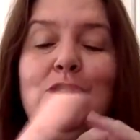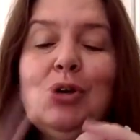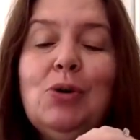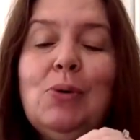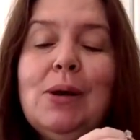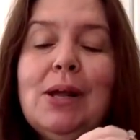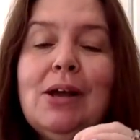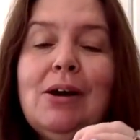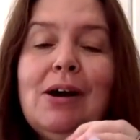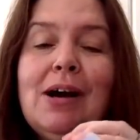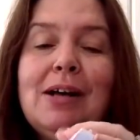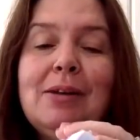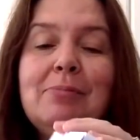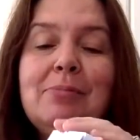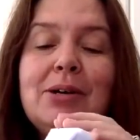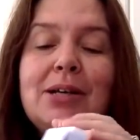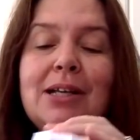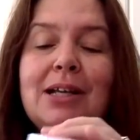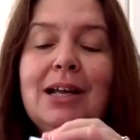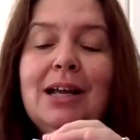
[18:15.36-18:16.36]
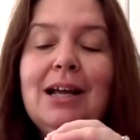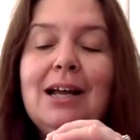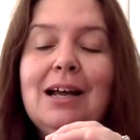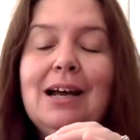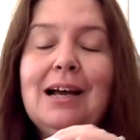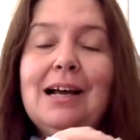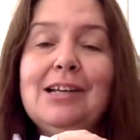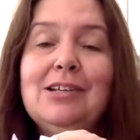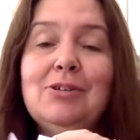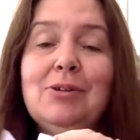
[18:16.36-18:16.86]
going on, but
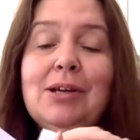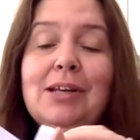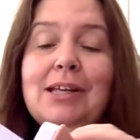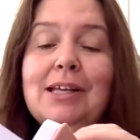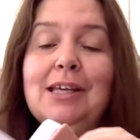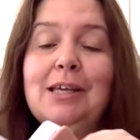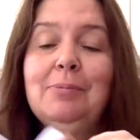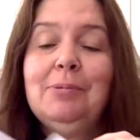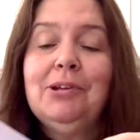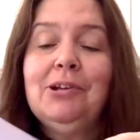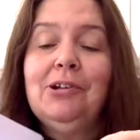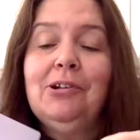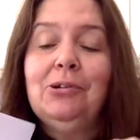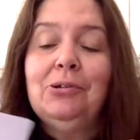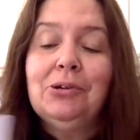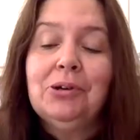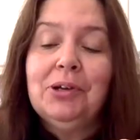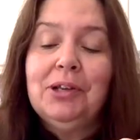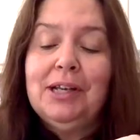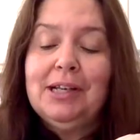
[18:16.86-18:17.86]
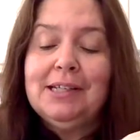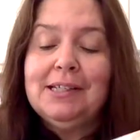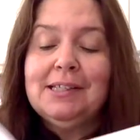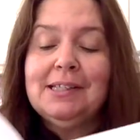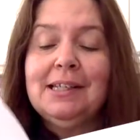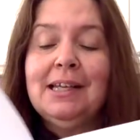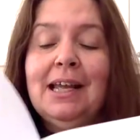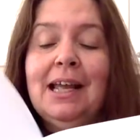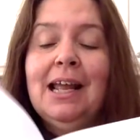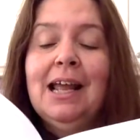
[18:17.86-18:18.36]
I try to keep it all
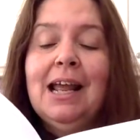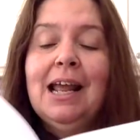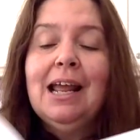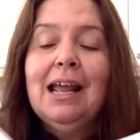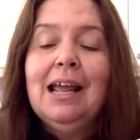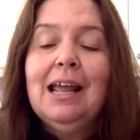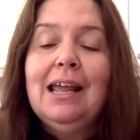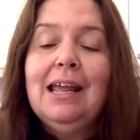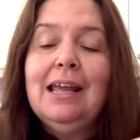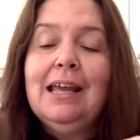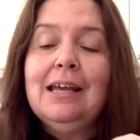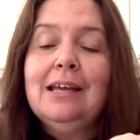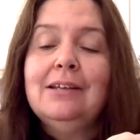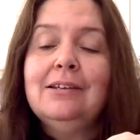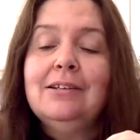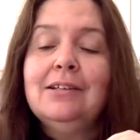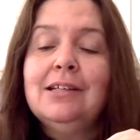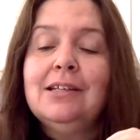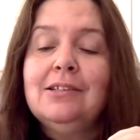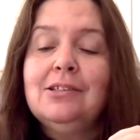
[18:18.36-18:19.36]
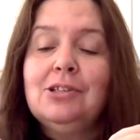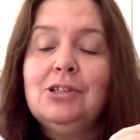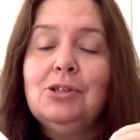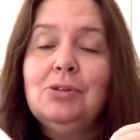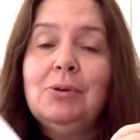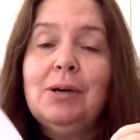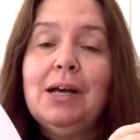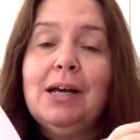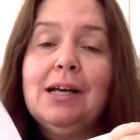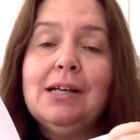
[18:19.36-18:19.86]
organized. And it
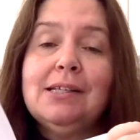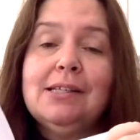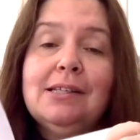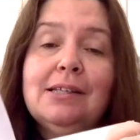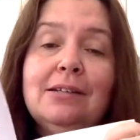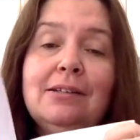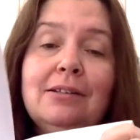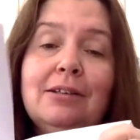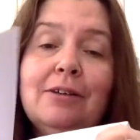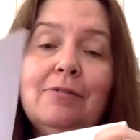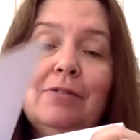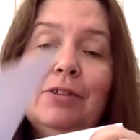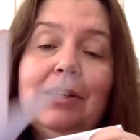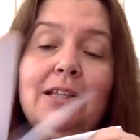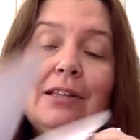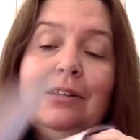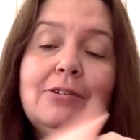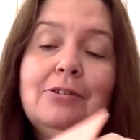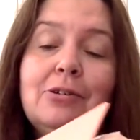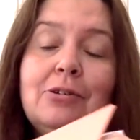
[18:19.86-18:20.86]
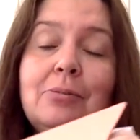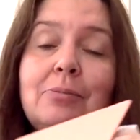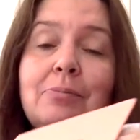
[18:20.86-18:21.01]
too has a lovely little